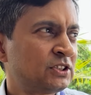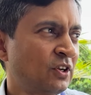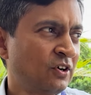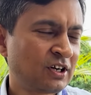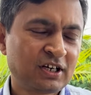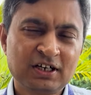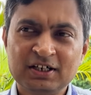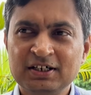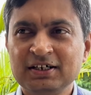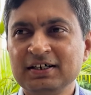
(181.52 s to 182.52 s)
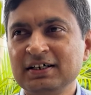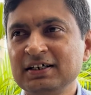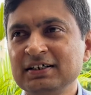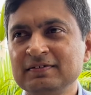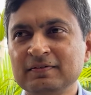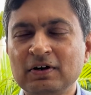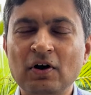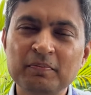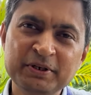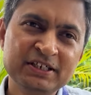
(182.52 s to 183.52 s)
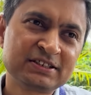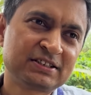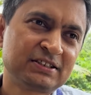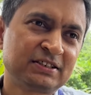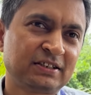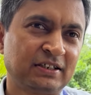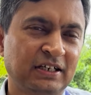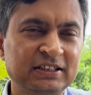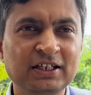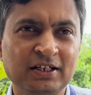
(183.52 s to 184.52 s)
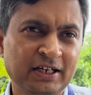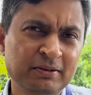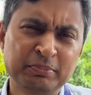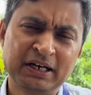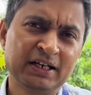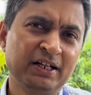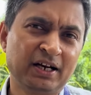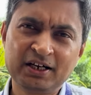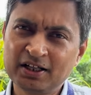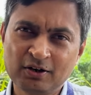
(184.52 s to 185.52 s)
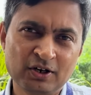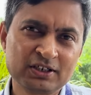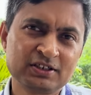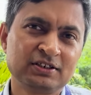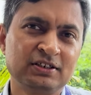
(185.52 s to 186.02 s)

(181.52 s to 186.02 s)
So look, uh, hobbies, nothing great, but I read a lot.